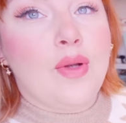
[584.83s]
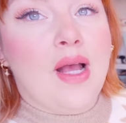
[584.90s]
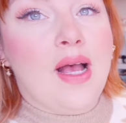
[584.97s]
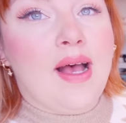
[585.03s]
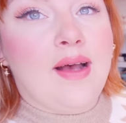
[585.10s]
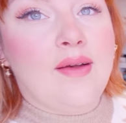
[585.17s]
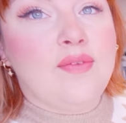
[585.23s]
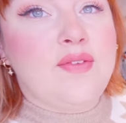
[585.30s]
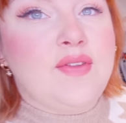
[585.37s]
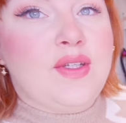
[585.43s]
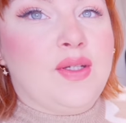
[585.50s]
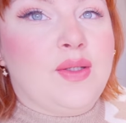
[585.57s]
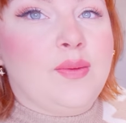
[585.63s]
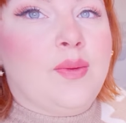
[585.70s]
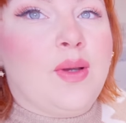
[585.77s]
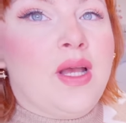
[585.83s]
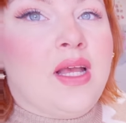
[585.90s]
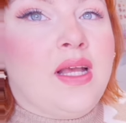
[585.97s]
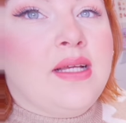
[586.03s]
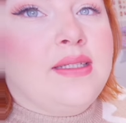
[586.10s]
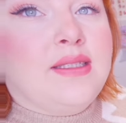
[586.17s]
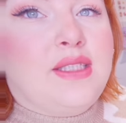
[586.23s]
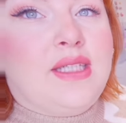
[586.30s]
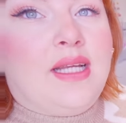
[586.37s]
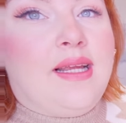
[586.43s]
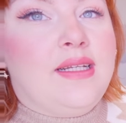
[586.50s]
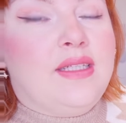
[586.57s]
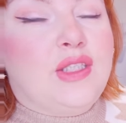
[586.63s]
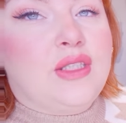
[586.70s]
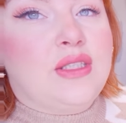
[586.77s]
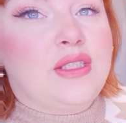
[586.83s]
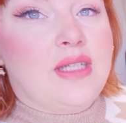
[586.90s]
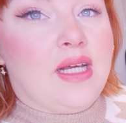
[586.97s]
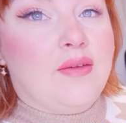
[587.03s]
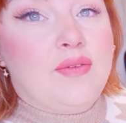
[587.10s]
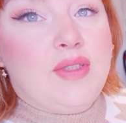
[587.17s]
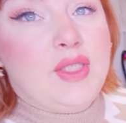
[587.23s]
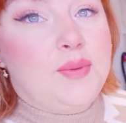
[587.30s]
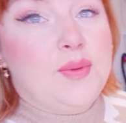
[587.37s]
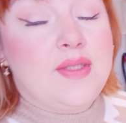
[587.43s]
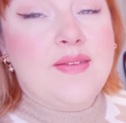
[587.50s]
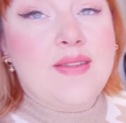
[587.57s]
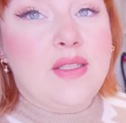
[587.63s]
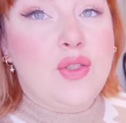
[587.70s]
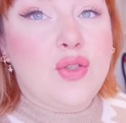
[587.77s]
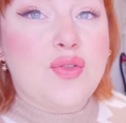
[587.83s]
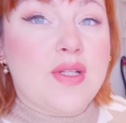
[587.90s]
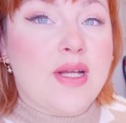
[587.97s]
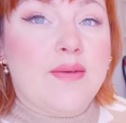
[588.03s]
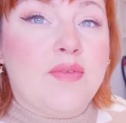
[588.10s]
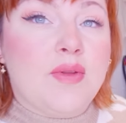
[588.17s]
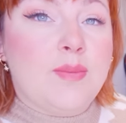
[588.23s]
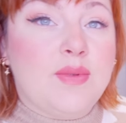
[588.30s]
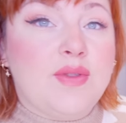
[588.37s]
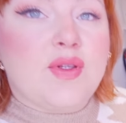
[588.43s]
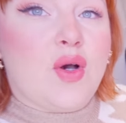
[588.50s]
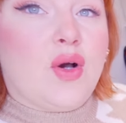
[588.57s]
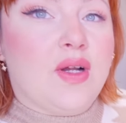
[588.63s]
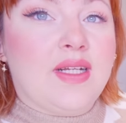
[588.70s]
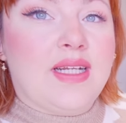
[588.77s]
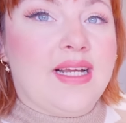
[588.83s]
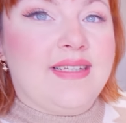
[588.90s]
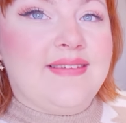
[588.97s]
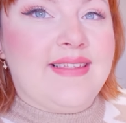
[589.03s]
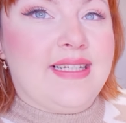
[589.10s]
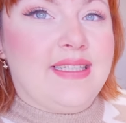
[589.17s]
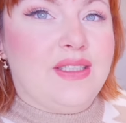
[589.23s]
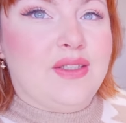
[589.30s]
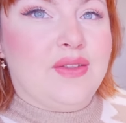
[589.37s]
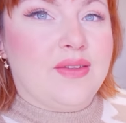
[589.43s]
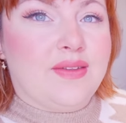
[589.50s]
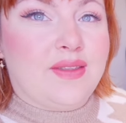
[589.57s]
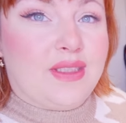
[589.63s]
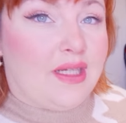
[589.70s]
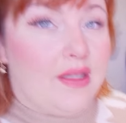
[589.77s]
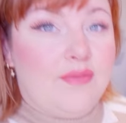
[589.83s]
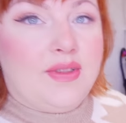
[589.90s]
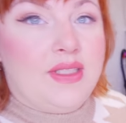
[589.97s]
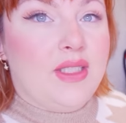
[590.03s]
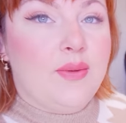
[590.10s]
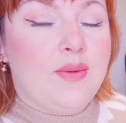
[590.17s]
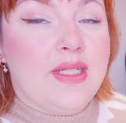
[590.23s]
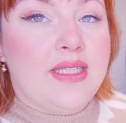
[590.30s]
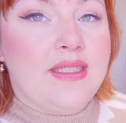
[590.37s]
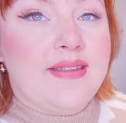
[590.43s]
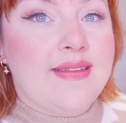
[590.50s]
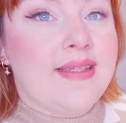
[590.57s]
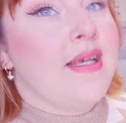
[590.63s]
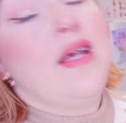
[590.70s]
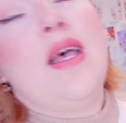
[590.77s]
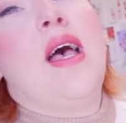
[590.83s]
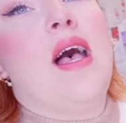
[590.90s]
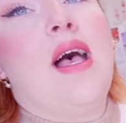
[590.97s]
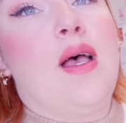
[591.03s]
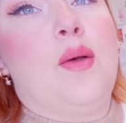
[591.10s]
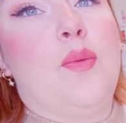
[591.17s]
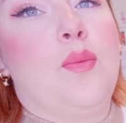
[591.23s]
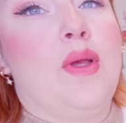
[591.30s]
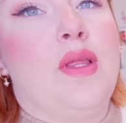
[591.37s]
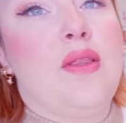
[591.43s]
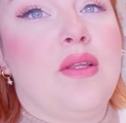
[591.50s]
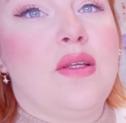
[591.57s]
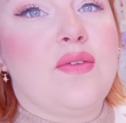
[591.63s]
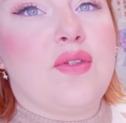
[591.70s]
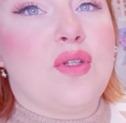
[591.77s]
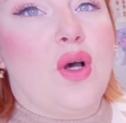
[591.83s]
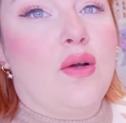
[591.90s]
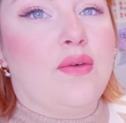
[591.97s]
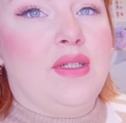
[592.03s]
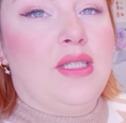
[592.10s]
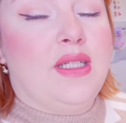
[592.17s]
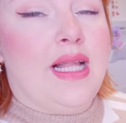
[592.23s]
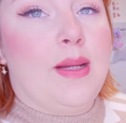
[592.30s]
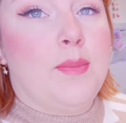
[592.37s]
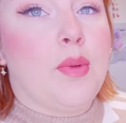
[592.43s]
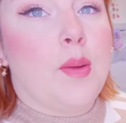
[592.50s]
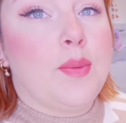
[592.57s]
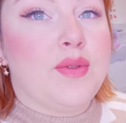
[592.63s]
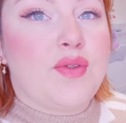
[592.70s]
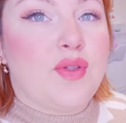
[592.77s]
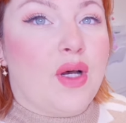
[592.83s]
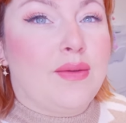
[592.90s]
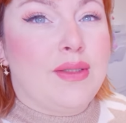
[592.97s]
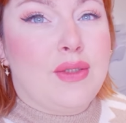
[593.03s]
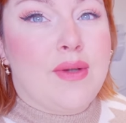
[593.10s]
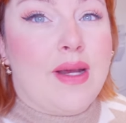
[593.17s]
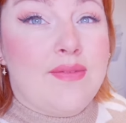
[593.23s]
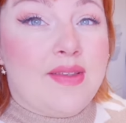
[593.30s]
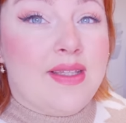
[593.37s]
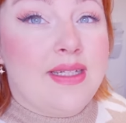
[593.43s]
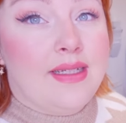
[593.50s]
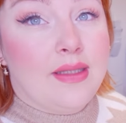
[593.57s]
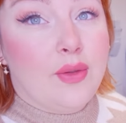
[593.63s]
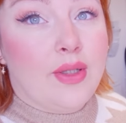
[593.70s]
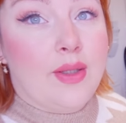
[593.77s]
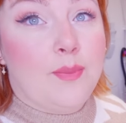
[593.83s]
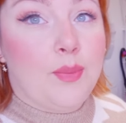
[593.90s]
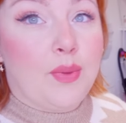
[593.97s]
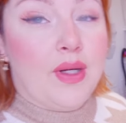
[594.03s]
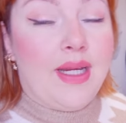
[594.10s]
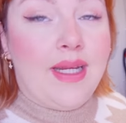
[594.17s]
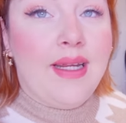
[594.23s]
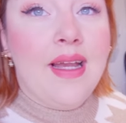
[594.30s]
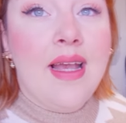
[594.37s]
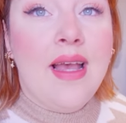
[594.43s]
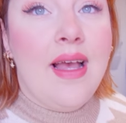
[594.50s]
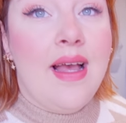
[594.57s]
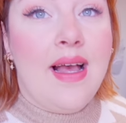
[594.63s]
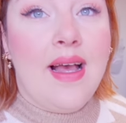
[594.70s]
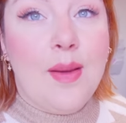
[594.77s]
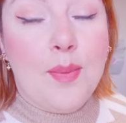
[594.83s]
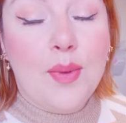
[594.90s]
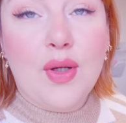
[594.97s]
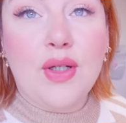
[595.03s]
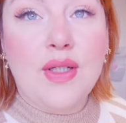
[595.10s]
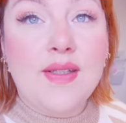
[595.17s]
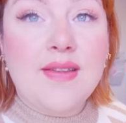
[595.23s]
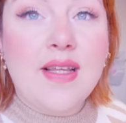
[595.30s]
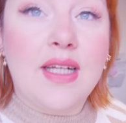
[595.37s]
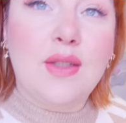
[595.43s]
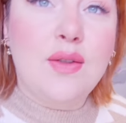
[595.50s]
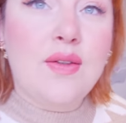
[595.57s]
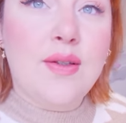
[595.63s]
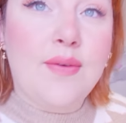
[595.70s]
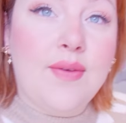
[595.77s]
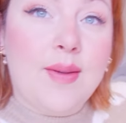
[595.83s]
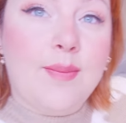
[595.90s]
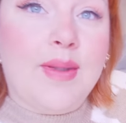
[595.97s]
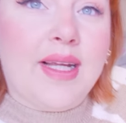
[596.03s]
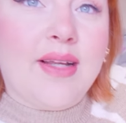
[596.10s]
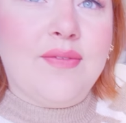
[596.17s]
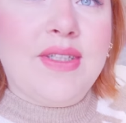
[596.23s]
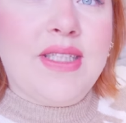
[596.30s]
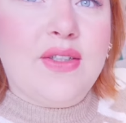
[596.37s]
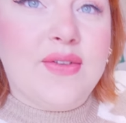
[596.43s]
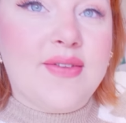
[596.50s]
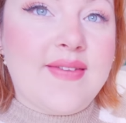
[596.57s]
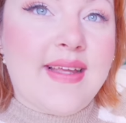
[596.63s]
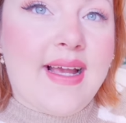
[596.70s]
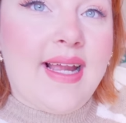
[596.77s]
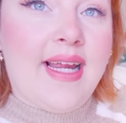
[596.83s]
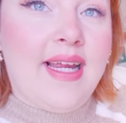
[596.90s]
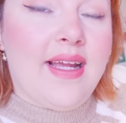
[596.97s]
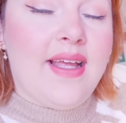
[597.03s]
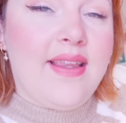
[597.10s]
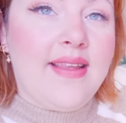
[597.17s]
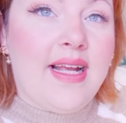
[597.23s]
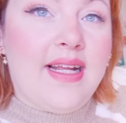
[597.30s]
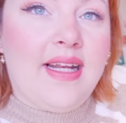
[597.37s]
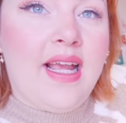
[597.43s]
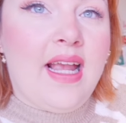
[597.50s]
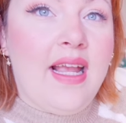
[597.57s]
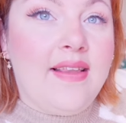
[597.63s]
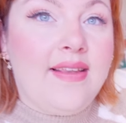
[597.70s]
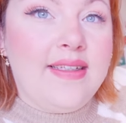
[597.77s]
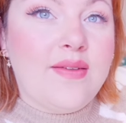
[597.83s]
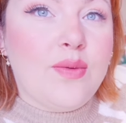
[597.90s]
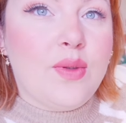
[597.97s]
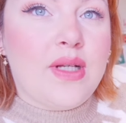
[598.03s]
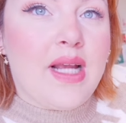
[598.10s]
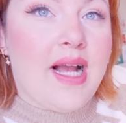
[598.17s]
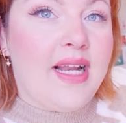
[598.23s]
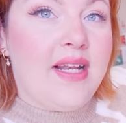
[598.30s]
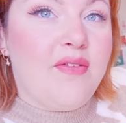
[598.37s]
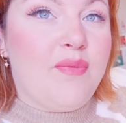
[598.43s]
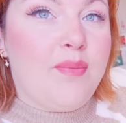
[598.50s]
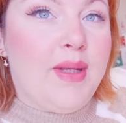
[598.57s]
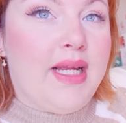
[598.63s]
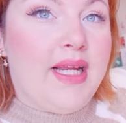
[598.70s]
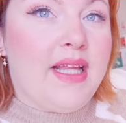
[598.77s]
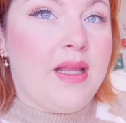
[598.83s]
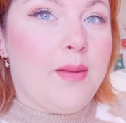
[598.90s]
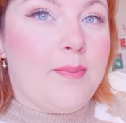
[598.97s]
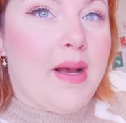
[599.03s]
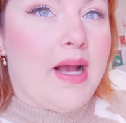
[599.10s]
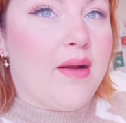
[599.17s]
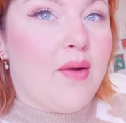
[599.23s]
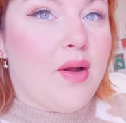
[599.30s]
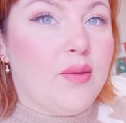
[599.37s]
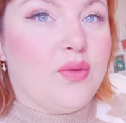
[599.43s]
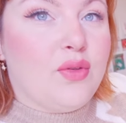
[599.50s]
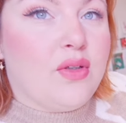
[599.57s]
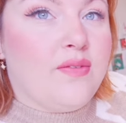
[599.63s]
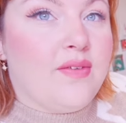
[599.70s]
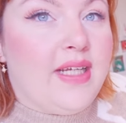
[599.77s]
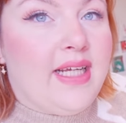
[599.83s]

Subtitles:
gonna have to change the shelving units and just have them as organisational shelving units with storage, like proper storage, rather than it looking pretty, because I used to film like a video sat here and then this would kind of be in the background over